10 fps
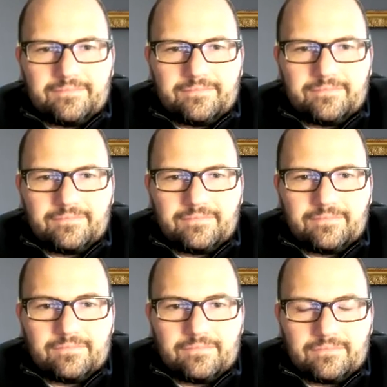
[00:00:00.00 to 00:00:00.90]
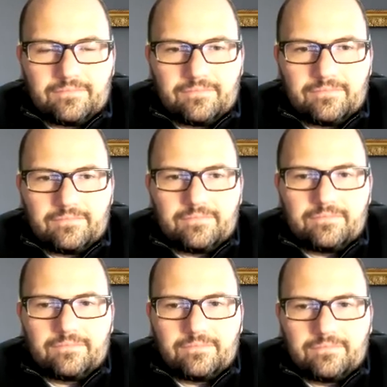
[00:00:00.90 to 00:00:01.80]

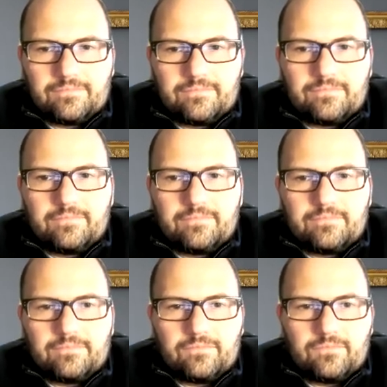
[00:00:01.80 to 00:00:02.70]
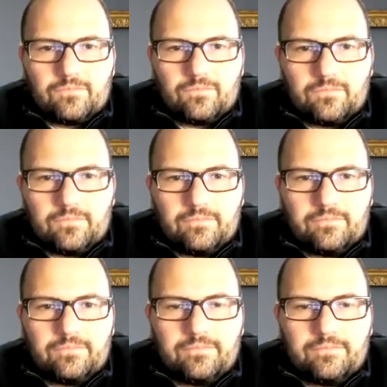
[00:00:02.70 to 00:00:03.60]

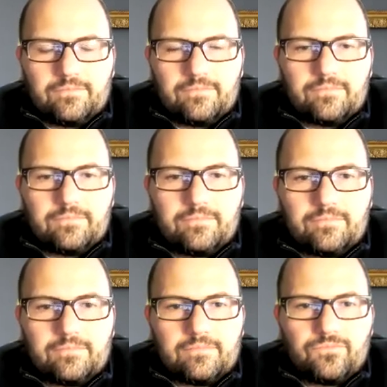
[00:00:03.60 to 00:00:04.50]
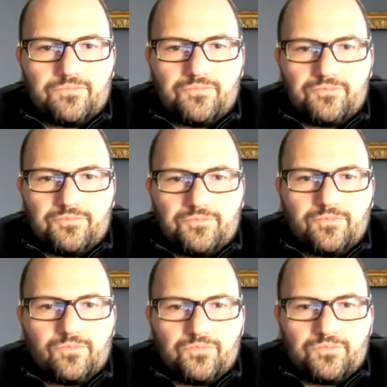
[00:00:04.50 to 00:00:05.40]
The person shown says nothing.